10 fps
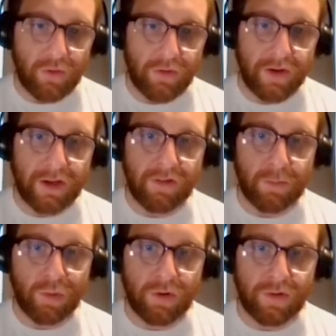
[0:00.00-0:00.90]
The next
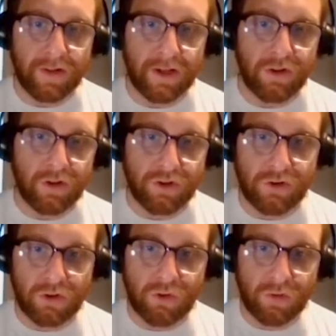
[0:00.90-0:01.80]
important thing
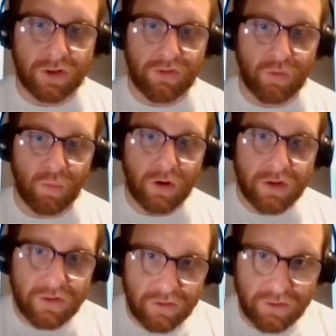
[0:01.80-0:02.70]
you're going to
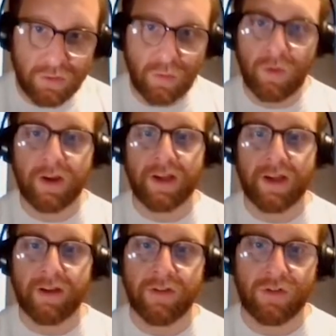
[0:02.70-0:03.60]
want to do
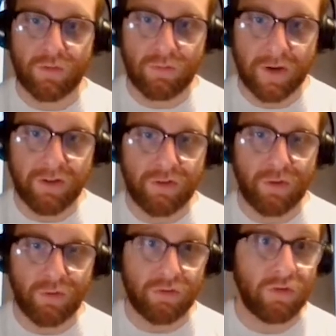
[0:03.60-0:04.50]
is raise
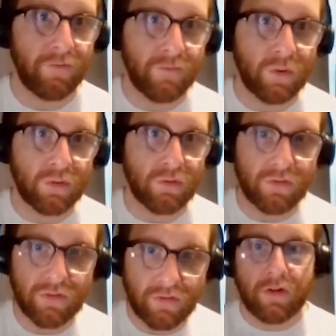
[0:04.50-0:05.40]
those
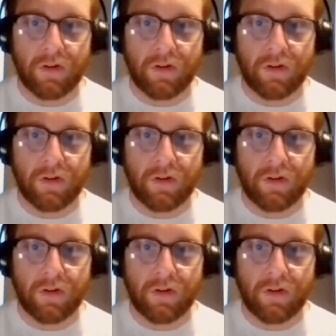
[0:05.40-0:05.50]
vocals.